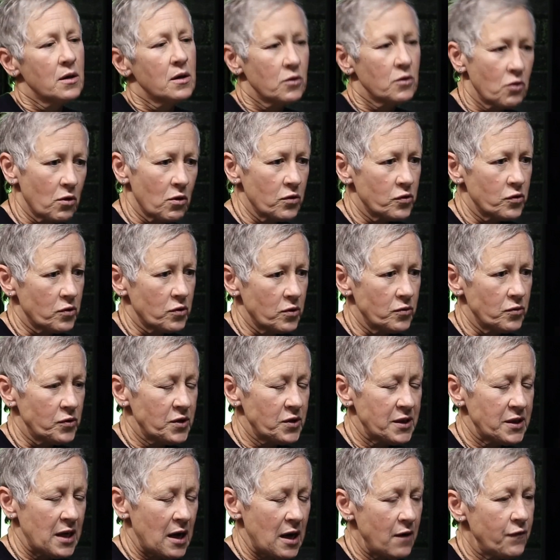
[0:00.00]
grow their own
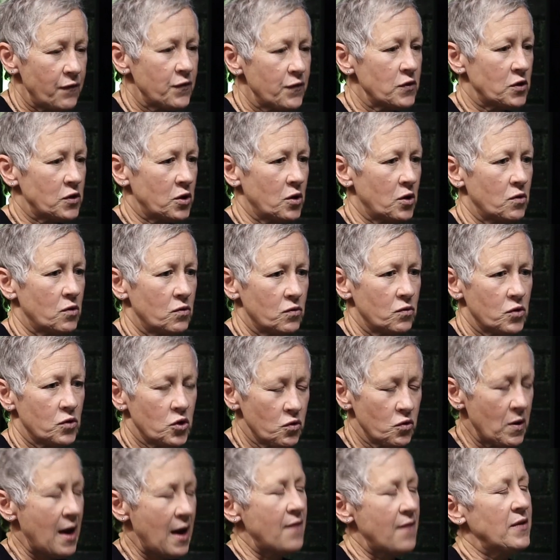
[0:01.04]
stuff. So
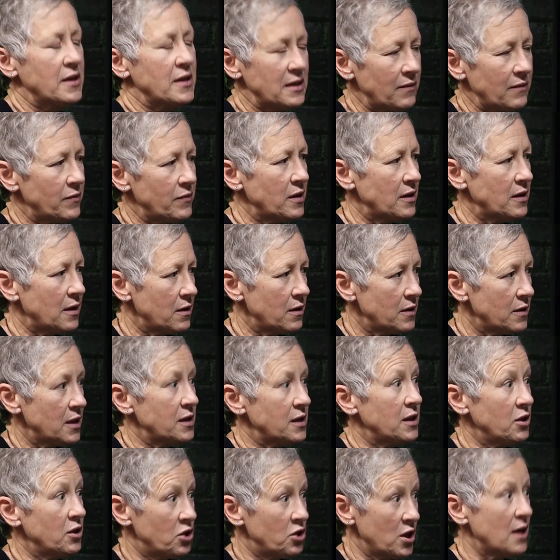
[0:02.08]
you having something there that
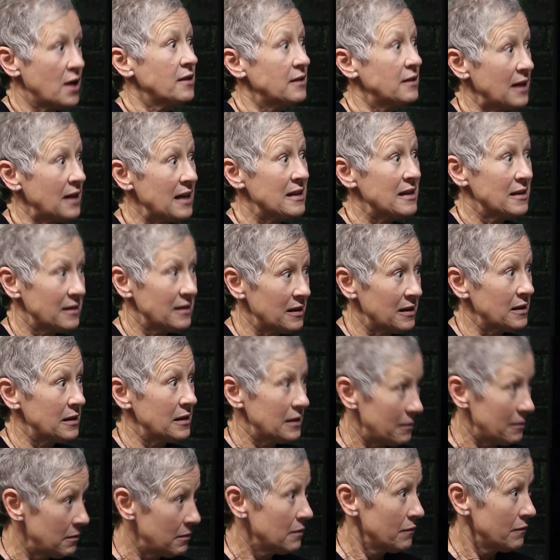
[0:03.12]
suggests, hey, this
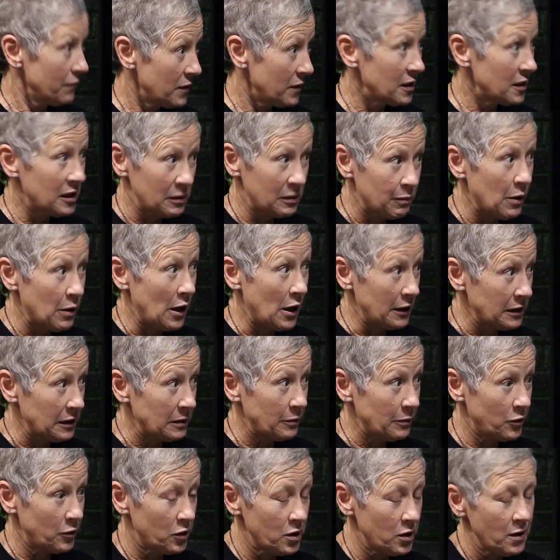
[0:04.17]
is
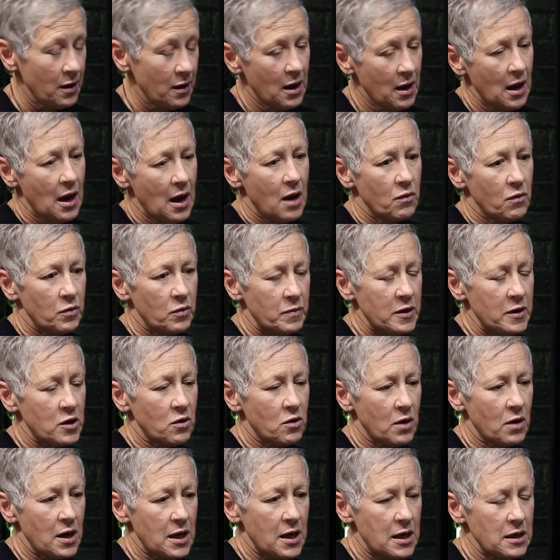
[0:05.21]
possible, would be
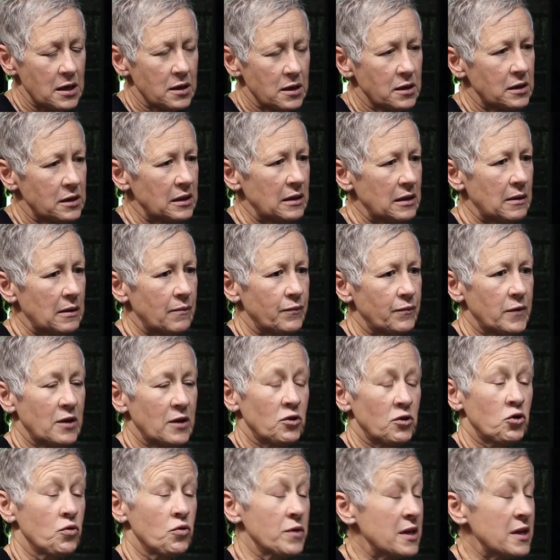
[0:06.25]
great. Some trees,